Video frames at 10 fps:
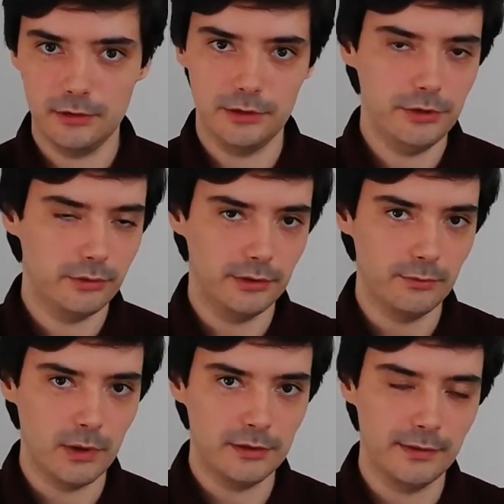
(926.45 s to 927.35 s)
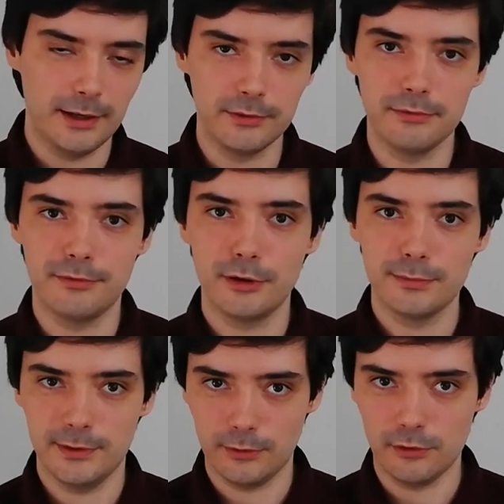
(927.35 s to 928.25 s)
You can write down the
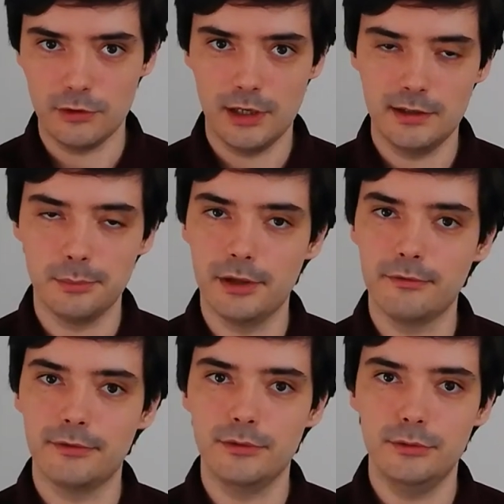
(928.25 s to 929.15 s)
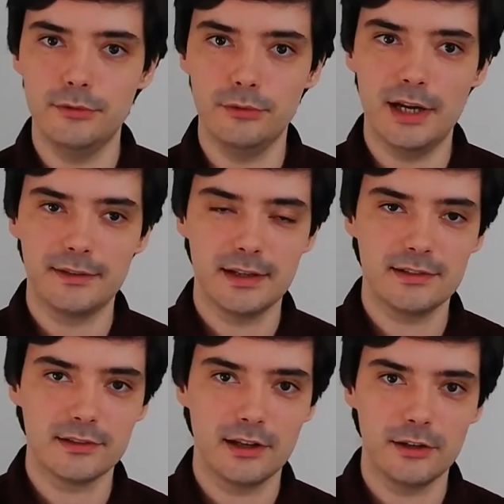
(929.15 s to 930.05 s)
verbs and conjugate them and do that
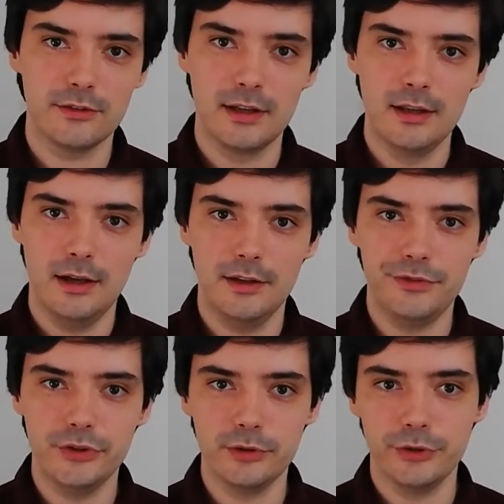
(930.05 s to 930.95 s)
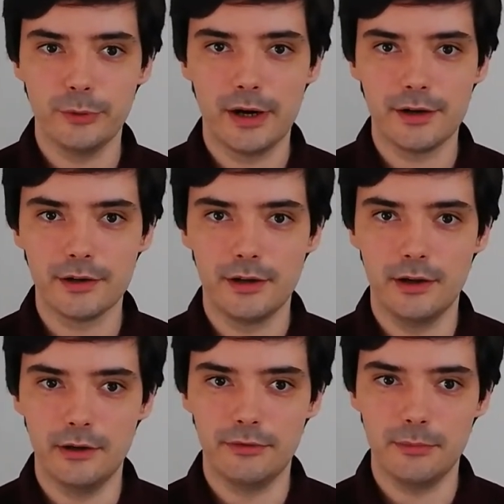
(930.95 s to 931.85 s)
exercise until you
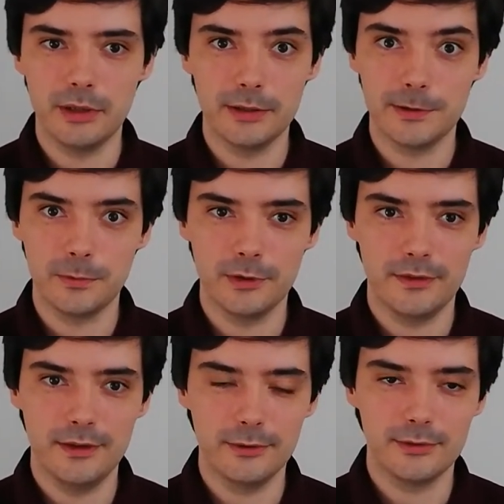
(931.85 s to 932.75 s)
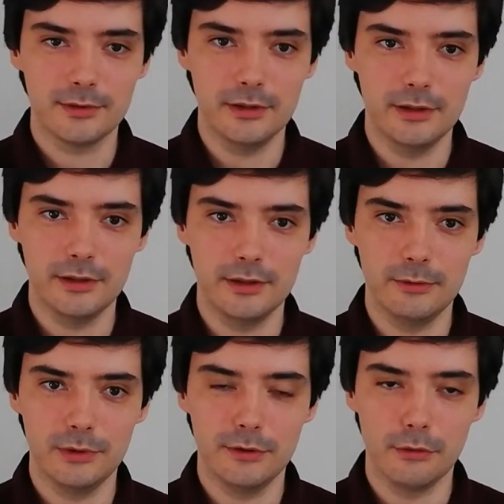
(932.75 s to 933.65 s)
are familiar with
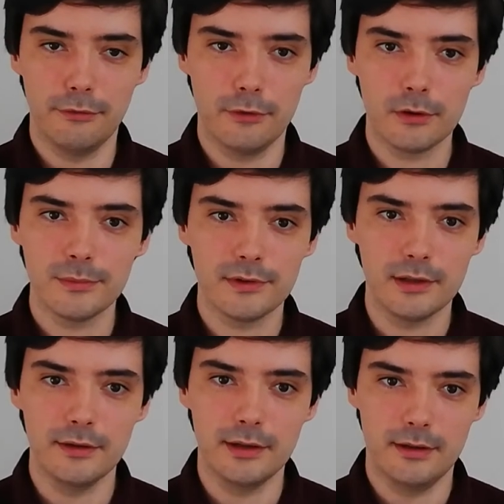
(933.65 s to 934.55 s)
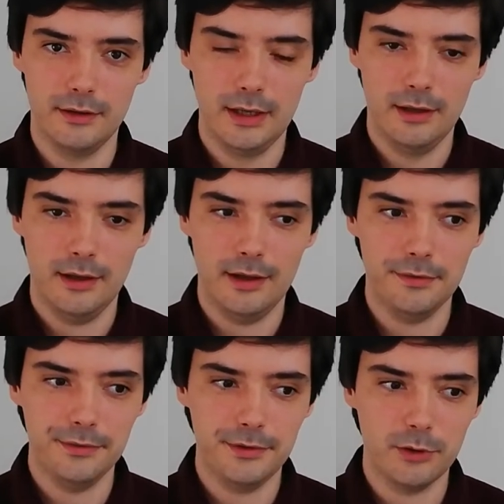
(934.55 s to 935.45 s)
those forms,
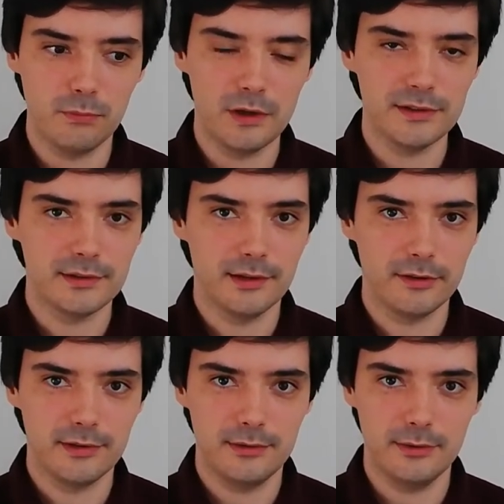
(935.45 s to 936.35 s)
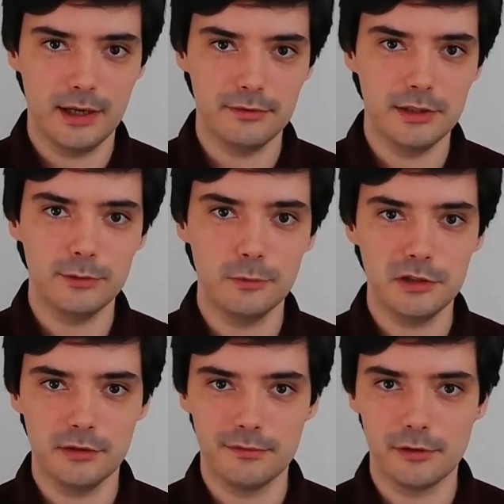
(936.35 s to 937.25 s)
and your brain starts to have an
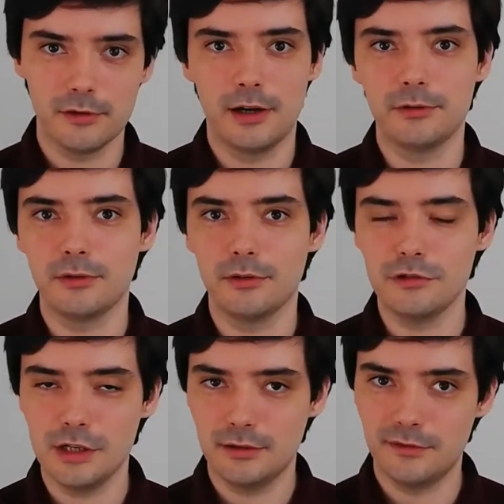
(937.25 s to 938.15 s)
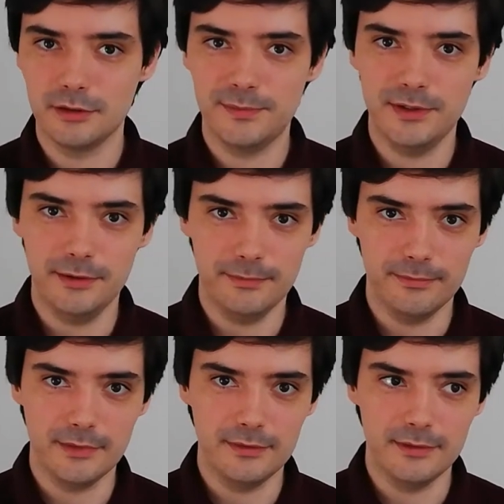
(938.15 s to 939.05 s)
intuition for how to conjugate the verbs
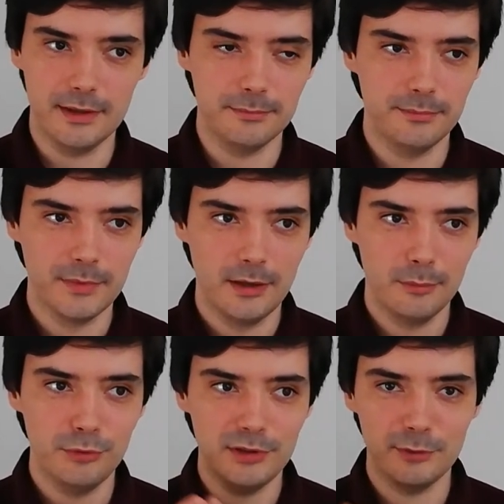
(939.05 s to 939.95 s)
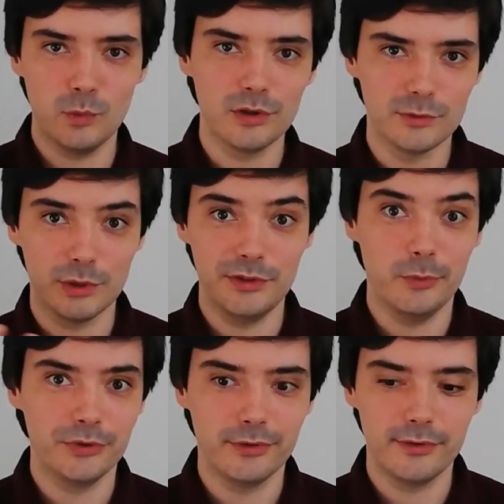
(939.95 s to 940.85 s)
and put in words what you
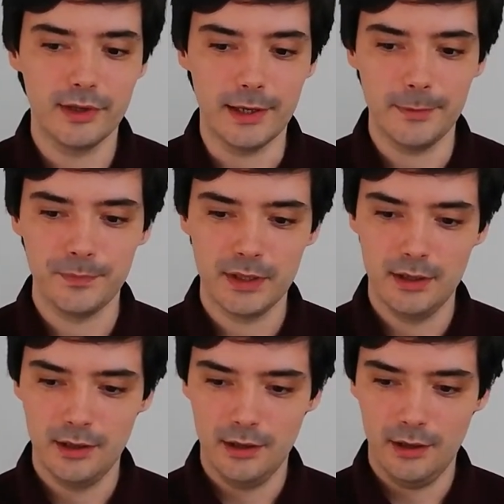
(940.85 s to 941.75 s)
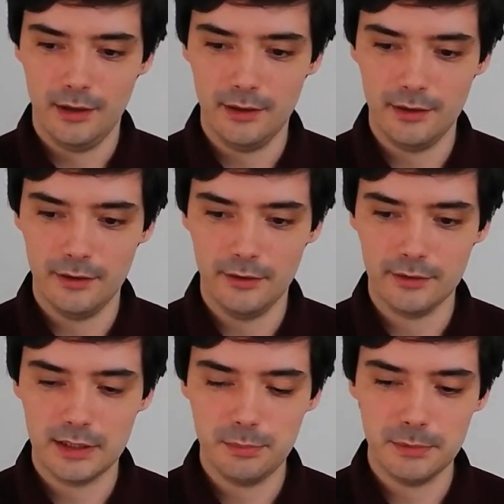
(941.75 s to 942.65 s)
want to say.
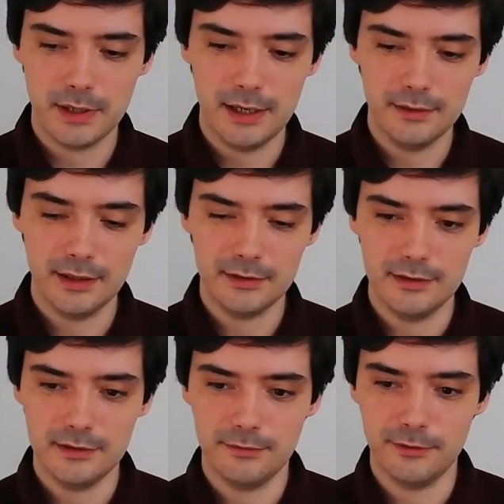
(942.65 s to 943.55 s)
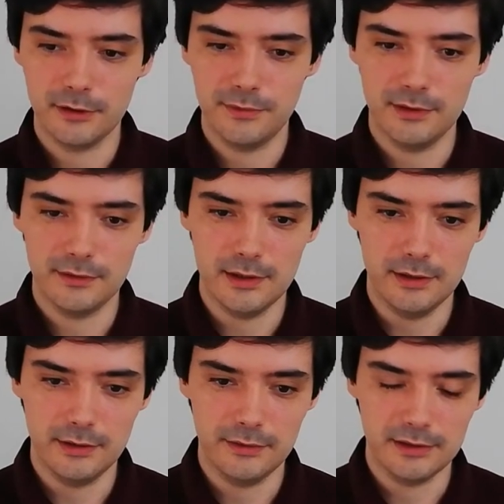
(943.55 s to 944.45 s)
Keep in mind that these verbs and
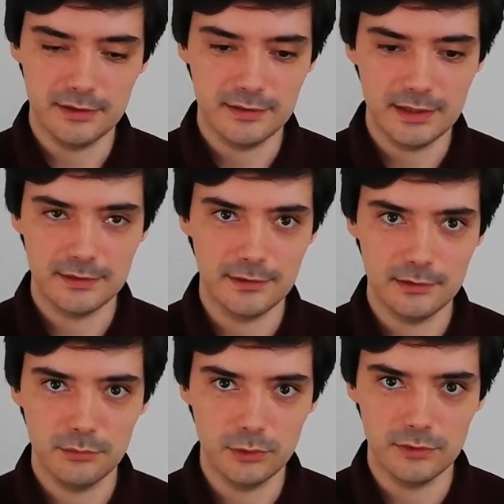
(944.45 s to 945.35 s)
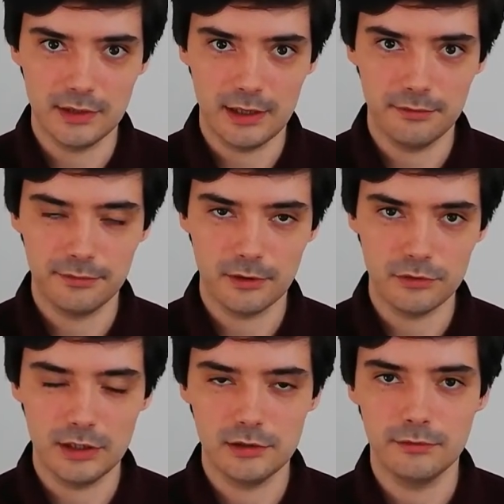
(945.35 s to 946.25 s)
that these tenses and moods have
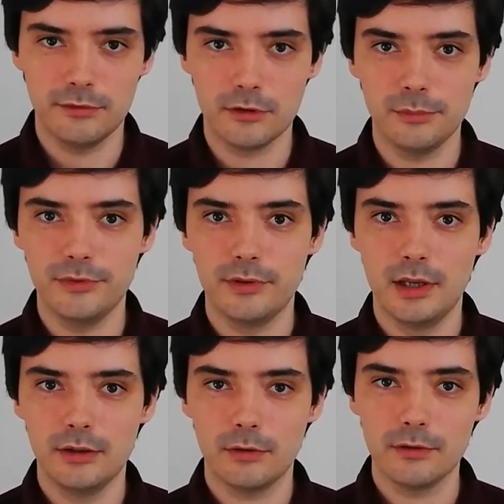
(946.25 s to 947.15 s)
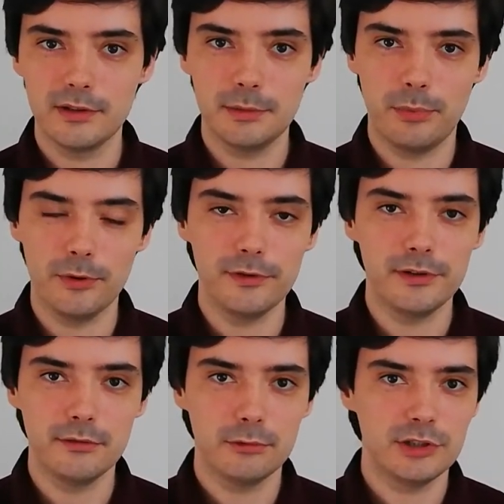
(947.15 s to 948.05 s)
conjugation forms not only in the
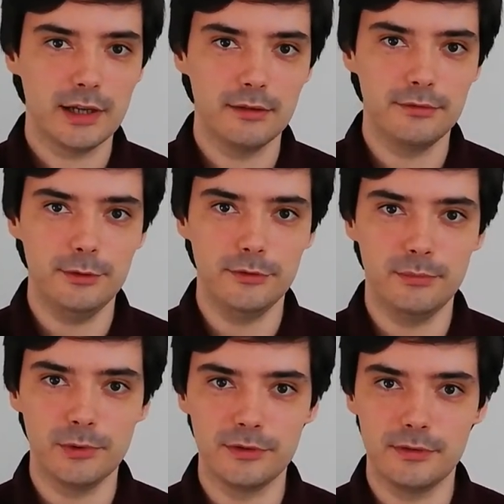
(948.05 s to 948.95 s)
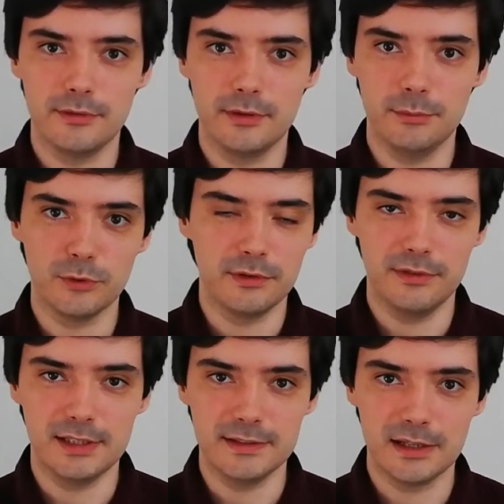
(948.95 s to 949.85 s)
positive, which I have used in most of
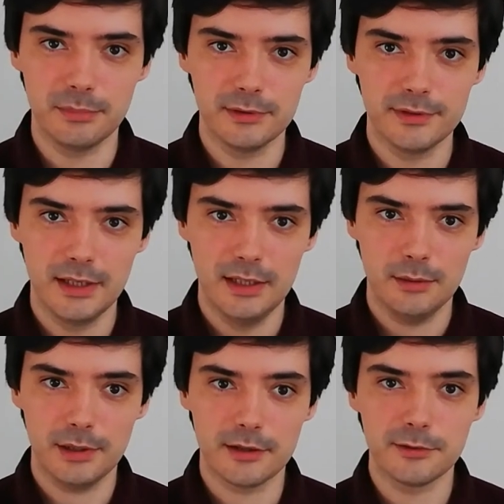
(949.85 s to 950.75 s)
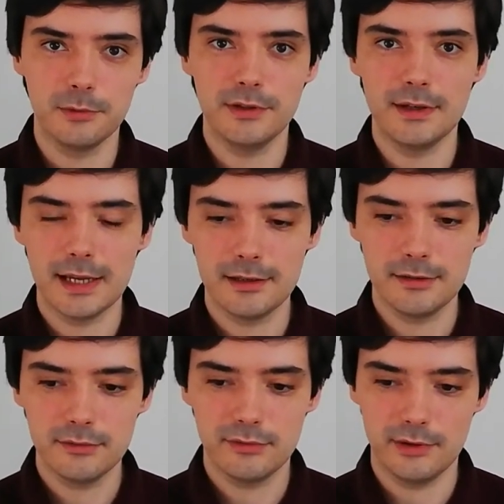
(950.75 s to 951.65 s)
the examples, but also in the negative.